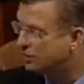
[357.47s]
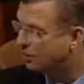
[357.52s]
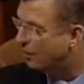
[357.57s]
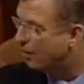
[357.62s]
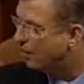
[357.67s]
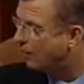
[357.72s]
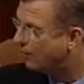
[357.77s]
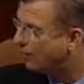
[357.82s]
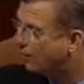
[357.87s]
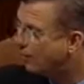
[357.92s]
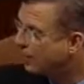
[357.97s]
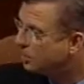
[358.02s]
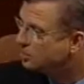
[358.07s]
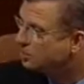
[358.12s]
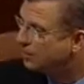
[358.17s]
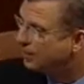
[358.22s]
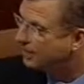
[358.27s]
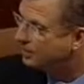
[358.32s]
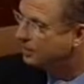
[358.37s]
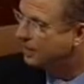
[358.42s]
so I would
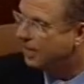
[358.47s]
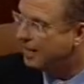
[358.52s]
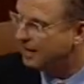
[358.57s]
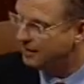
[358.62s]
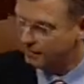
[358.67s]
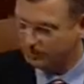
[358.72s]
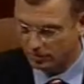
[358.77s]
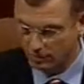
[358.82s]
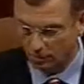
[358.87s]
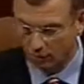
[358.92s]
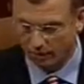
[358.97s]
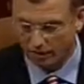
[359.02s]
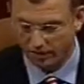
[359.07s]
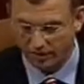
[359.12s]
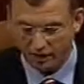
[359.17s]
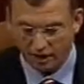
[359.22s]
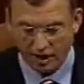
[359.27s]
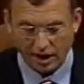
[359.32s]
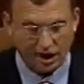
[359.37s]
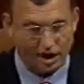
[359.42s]
spend time
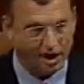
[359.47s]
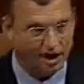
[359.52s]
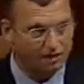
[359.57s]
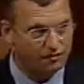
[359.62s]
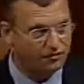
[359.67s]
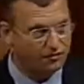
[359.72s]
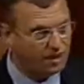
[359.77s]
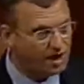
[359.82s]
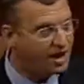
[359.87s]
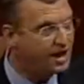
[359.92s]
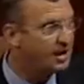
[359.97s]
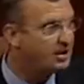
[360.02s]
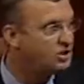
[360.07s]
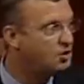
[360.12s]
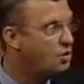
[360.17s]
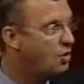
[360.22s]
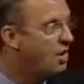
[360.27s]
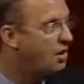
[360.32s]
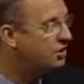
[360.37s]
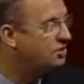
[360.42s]
with our flying
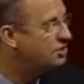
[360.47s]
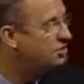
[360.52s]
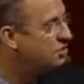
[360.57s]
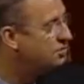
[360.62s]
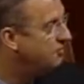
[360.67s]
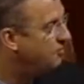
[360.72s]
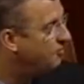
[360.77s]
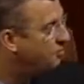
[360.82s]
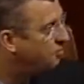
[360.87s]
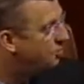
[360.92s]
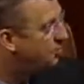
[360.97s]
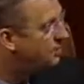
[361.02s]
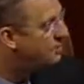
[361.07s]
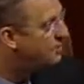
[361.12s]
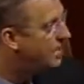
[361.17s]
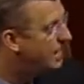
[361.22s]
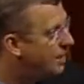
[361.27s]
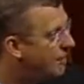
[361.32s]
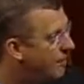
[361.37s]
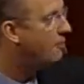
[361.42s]
squadrons and
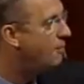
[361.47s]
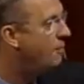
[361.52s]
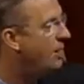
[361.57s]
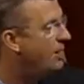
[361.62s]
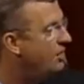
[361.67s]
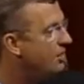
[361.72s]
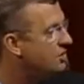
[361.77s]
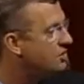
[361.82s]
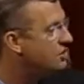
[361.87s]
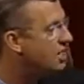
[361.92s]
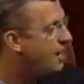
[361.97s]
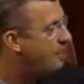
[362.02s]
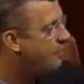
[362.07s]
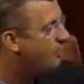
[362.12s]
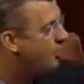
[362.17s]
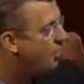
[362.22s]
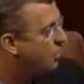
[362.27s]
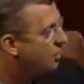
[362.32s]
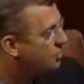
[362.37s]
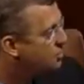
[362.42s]
spend time with maintenance
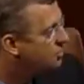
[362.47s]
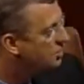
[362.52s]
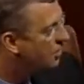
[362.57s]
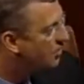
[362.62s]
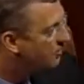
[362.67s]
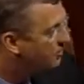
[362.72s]
operators and our